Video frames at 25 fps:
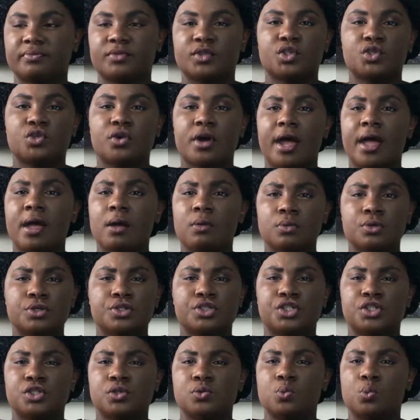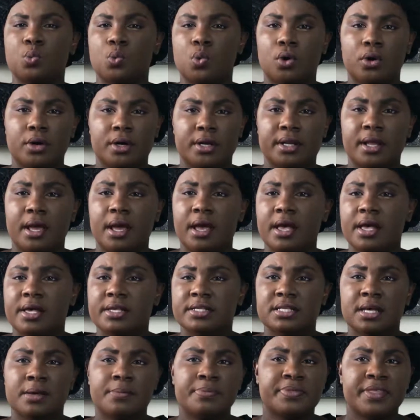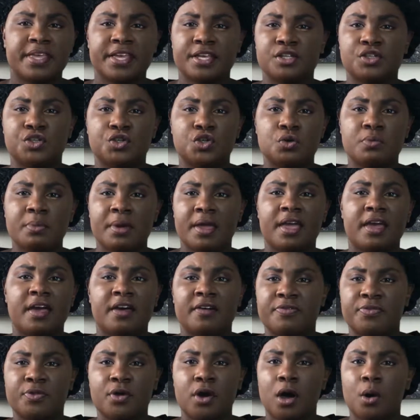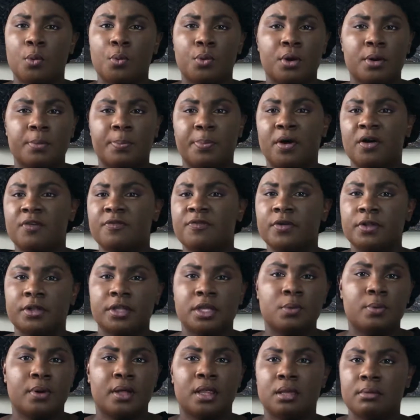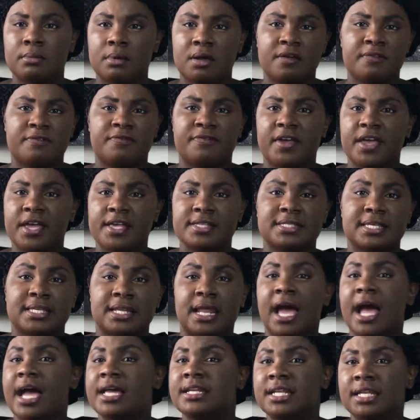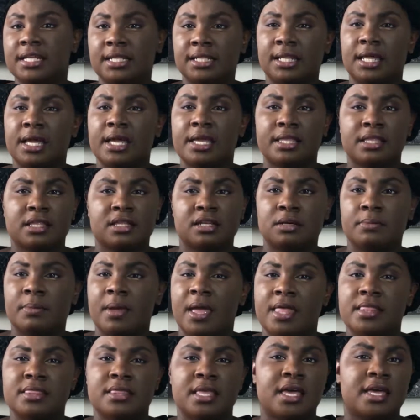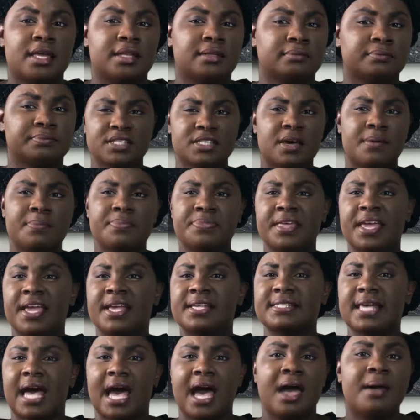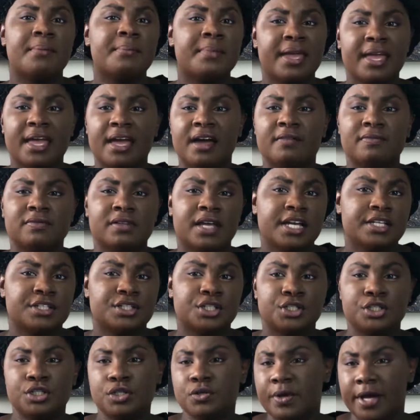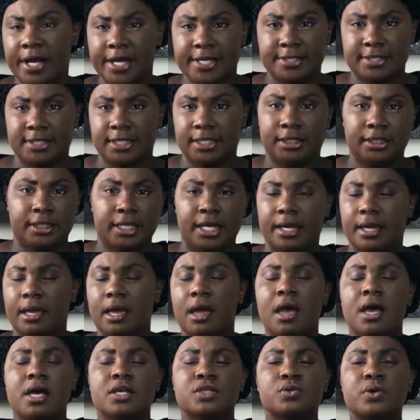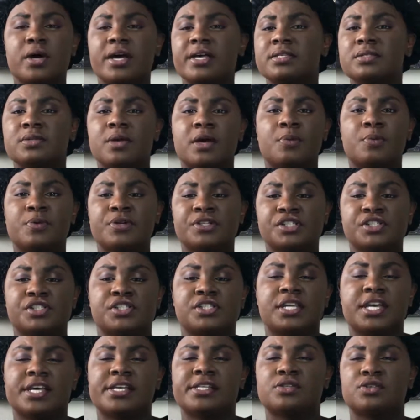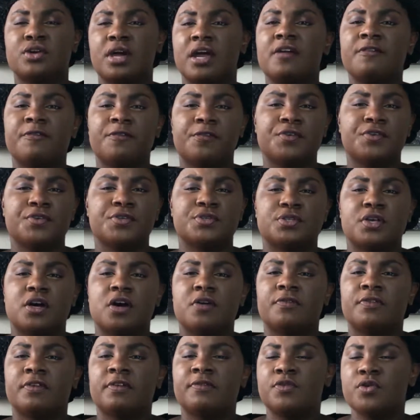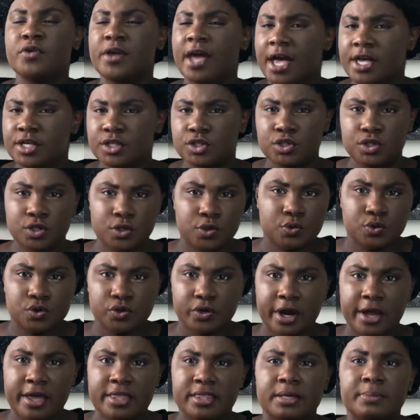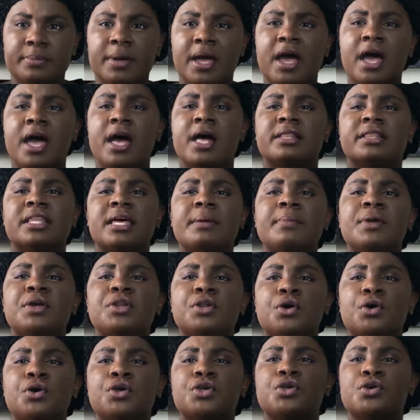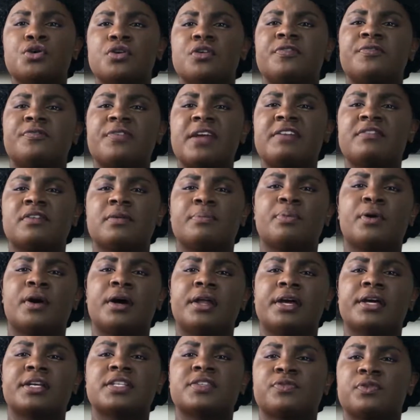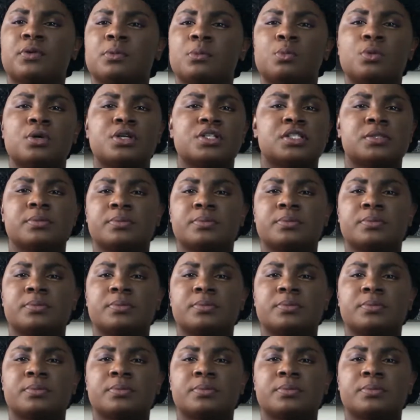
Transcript: Try what you want. Some things you may have thought were perfectly well on my face and I didn't like them, and then some things I may have liked and you guys didn't like. So I wanted to say is try it for yourself, and if you guys do try them, let me know your favorite products from